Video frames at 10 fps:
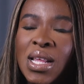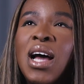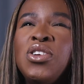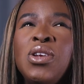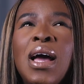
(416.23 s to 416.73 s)

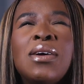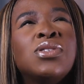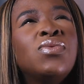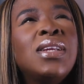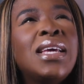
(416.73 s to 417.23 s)
I don't know how
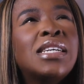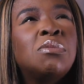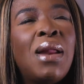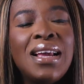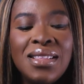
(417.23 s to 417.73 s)
to really
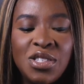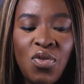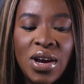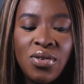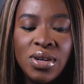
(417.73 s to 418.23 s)
explain this
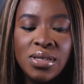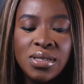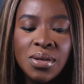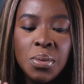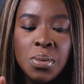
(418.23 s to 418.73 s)

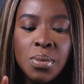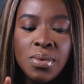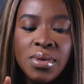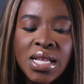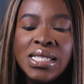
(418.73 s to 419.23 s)
fragrance.
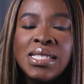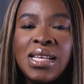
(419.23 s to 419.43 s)
This is